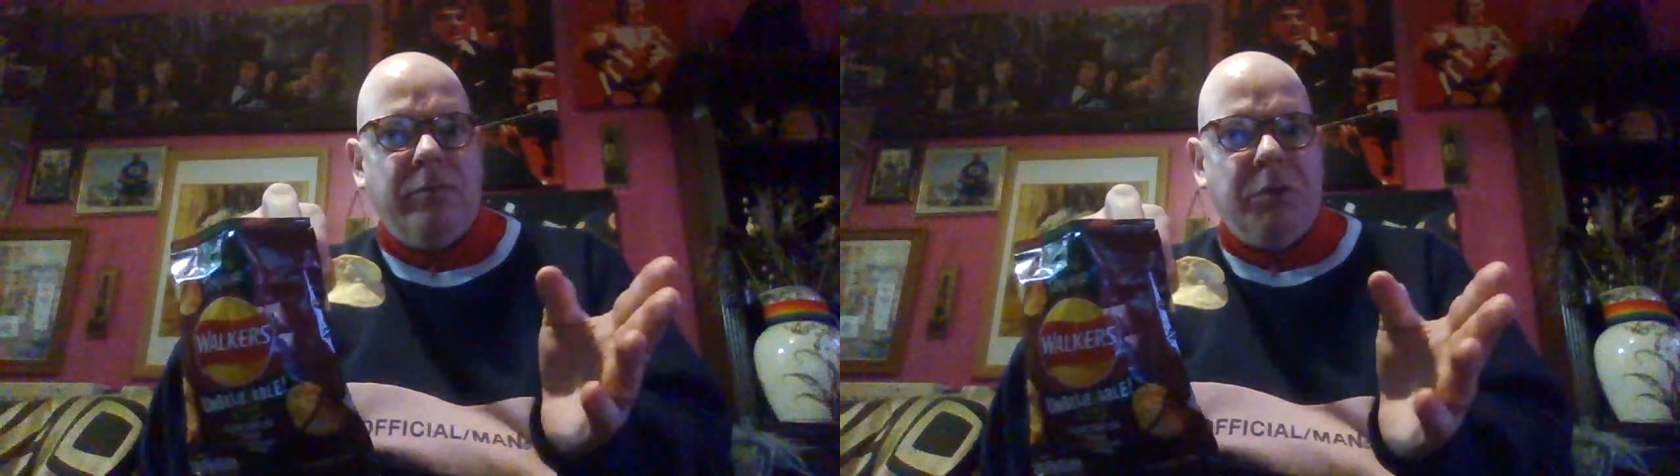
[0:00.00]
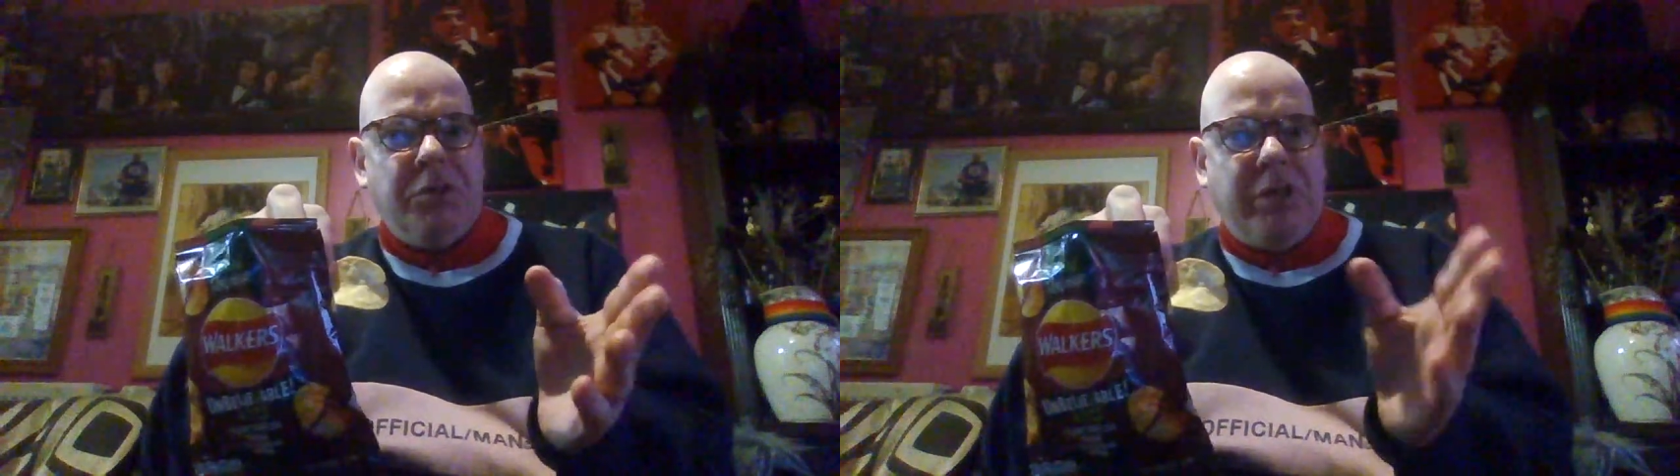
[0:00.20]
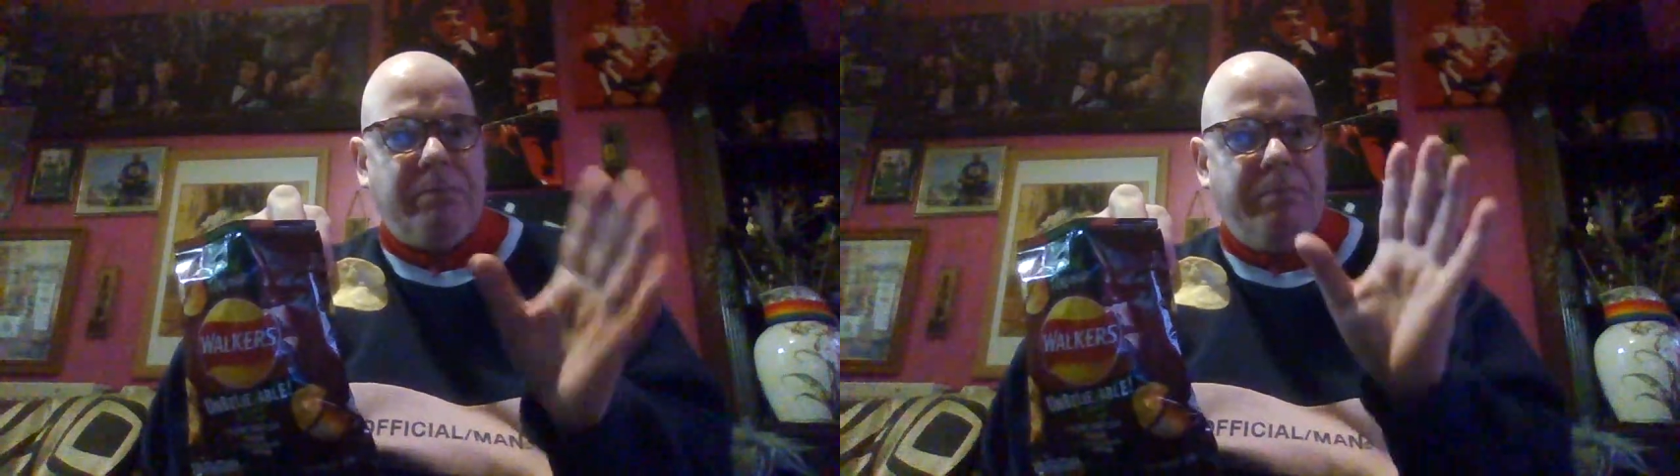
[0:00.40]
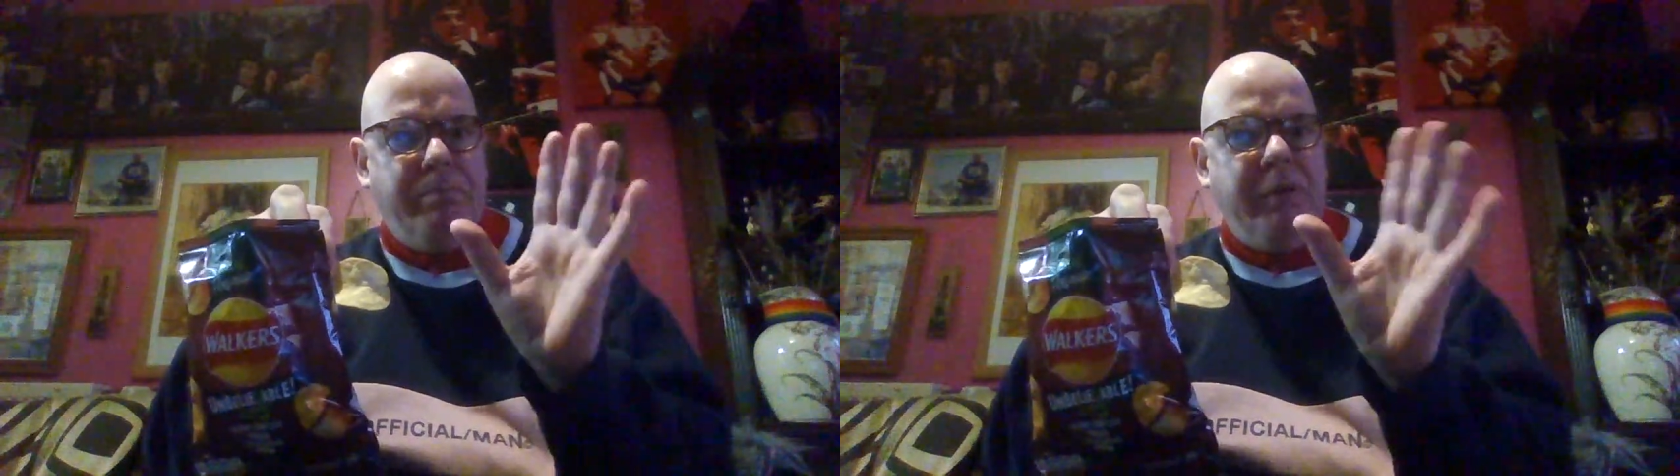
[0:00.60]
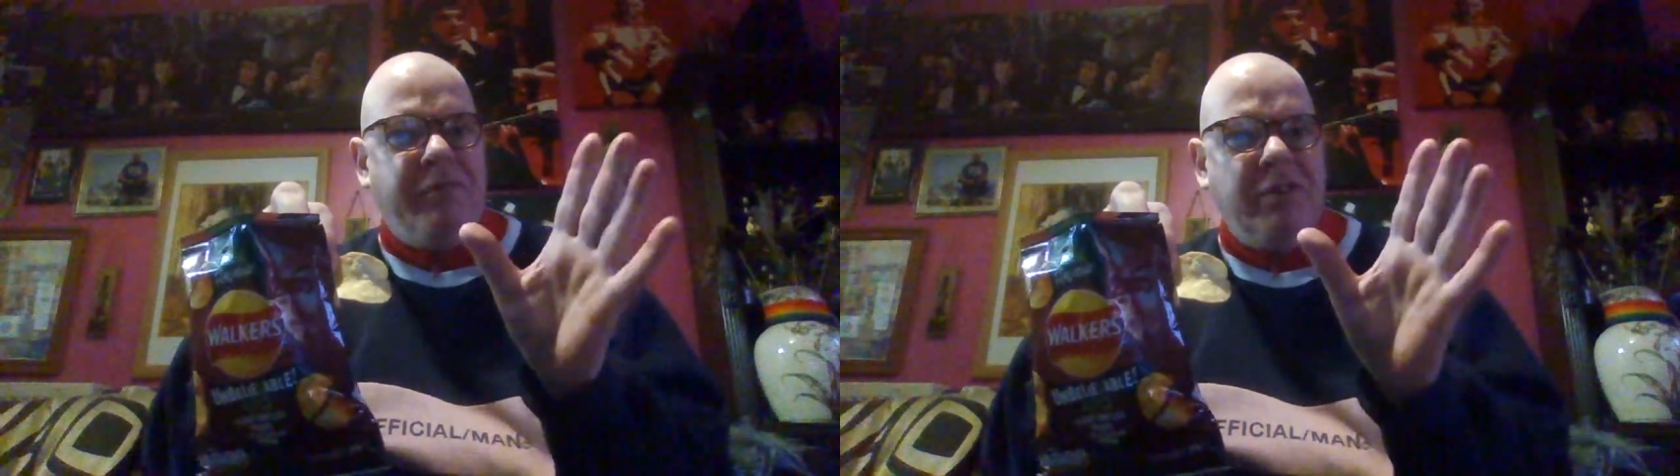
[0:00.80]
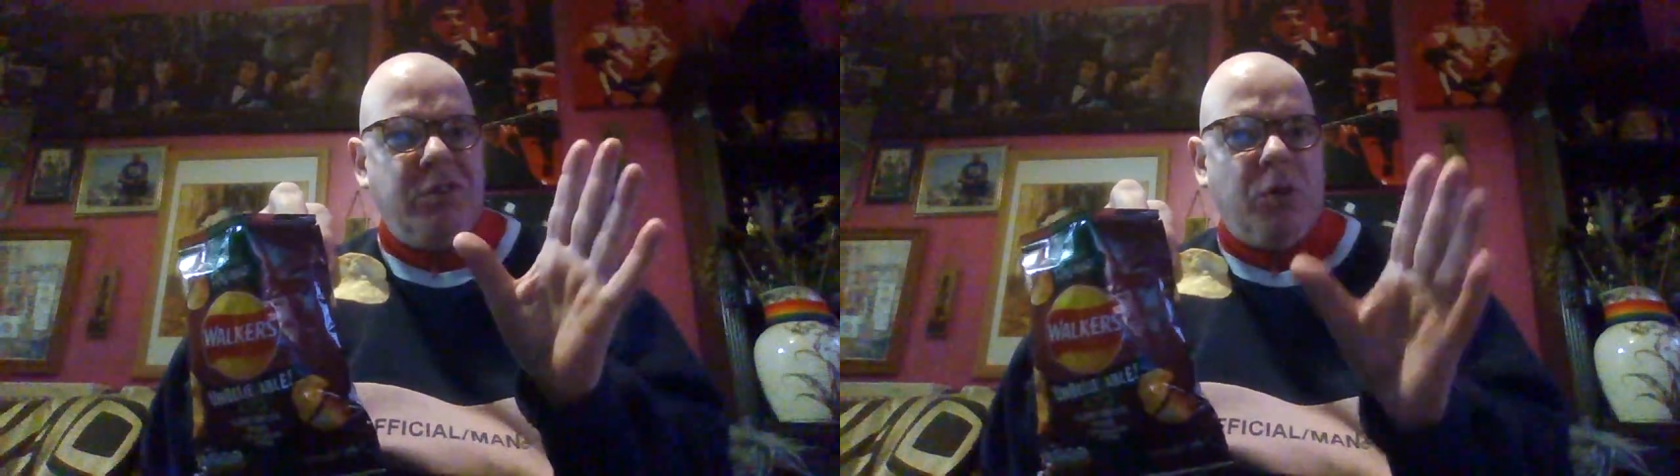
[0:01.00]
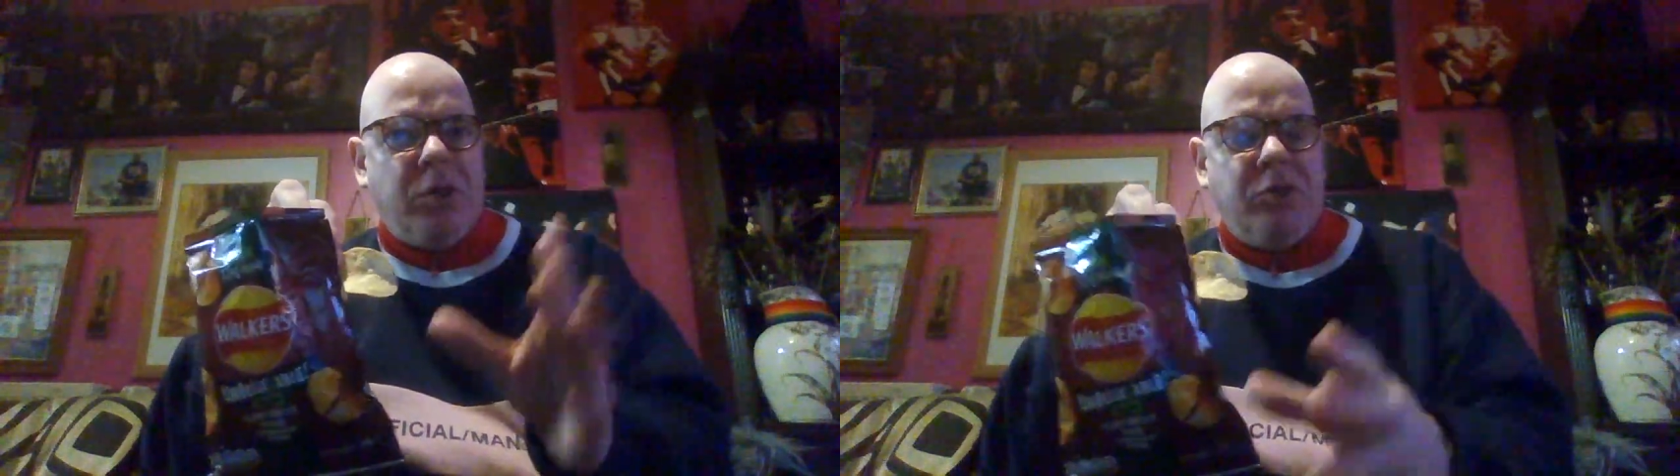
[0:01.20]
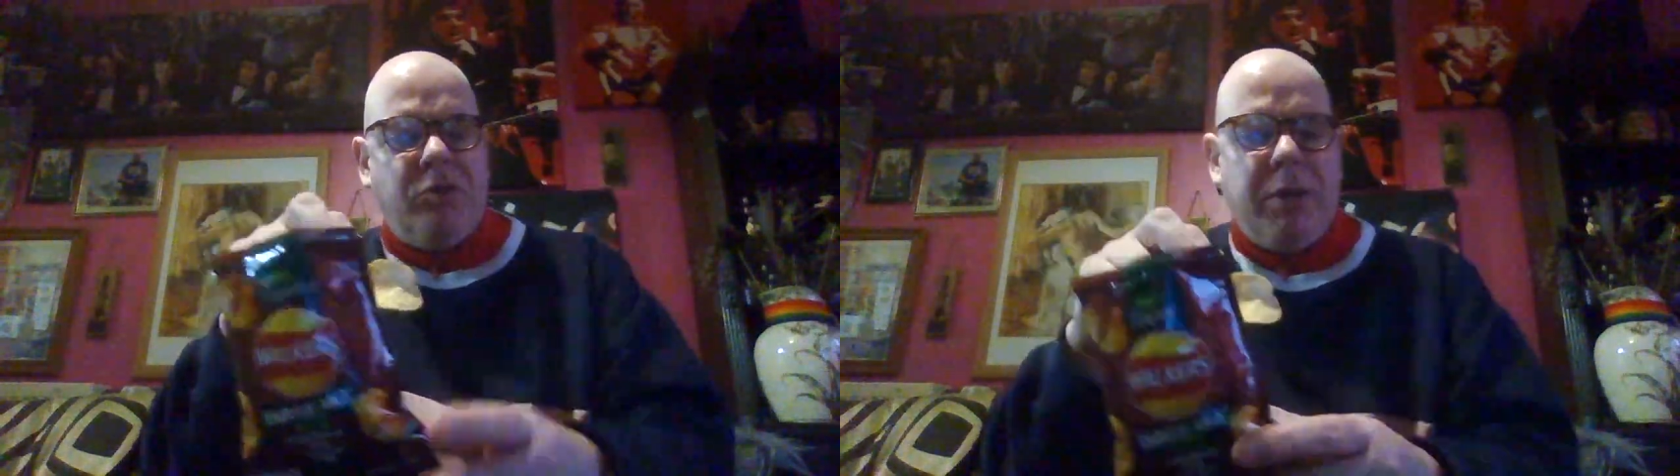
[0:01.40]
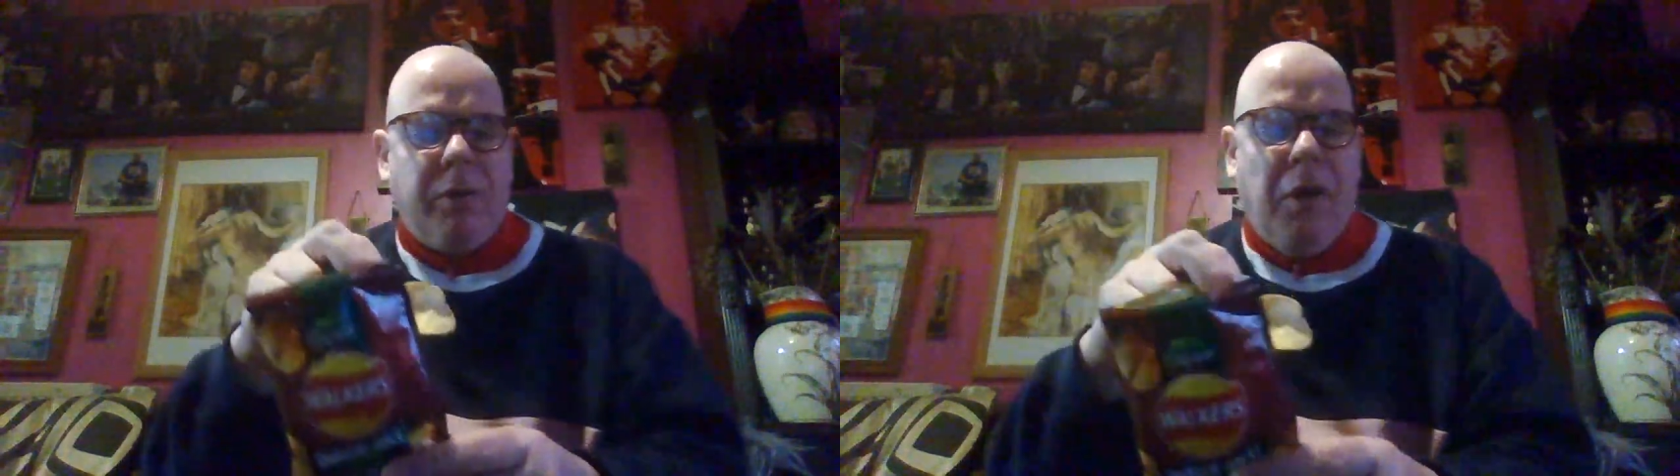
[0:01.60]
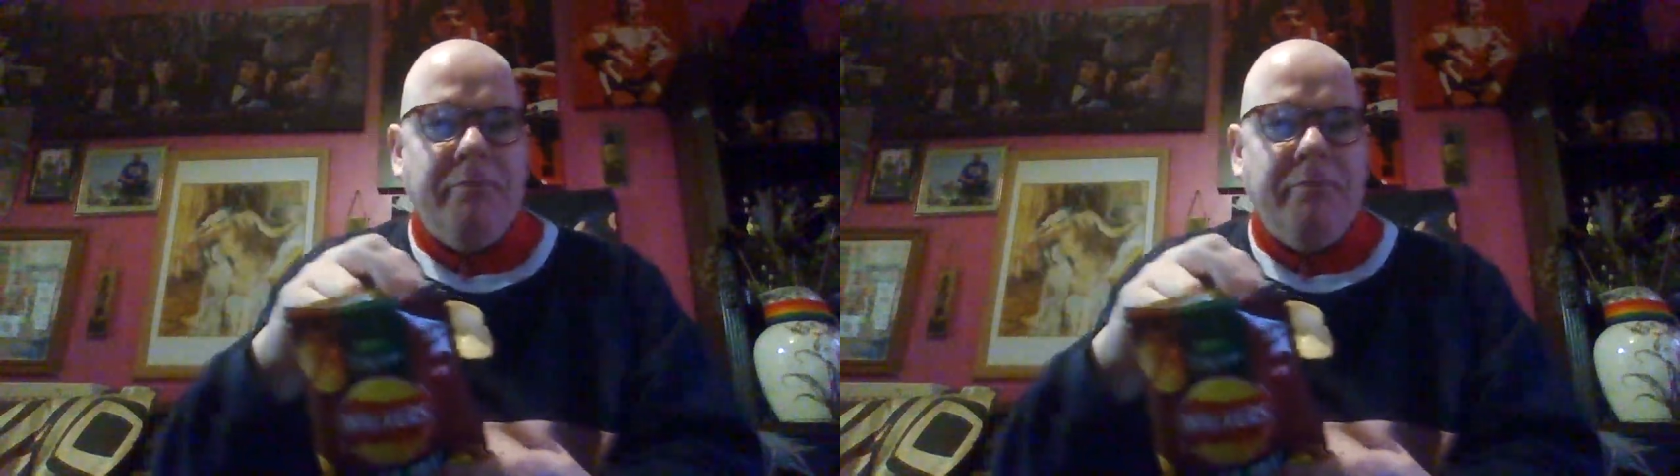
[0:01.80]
which is a beefy sort of drink.